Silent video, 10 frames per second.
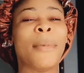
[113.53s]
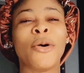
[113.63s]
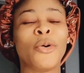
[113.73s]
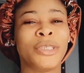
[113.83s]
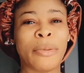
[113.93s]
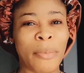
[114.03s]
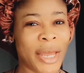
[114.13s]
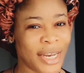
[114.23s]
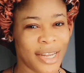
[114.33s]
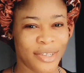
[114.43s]
my whole
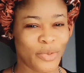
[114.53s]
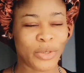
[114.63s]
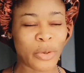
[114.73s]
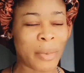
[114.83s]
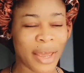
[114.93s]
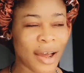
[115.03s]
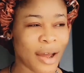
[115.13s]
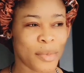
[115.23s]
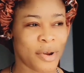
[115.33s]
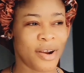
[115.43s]
dependent was on my
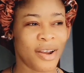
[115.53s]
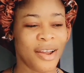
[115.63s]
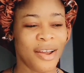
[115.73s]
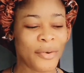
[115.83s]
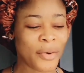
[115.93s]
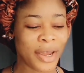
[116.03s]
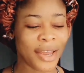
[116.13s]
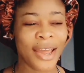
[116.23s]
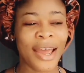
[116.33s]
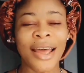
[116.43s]
camera,
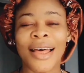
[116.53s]
okay?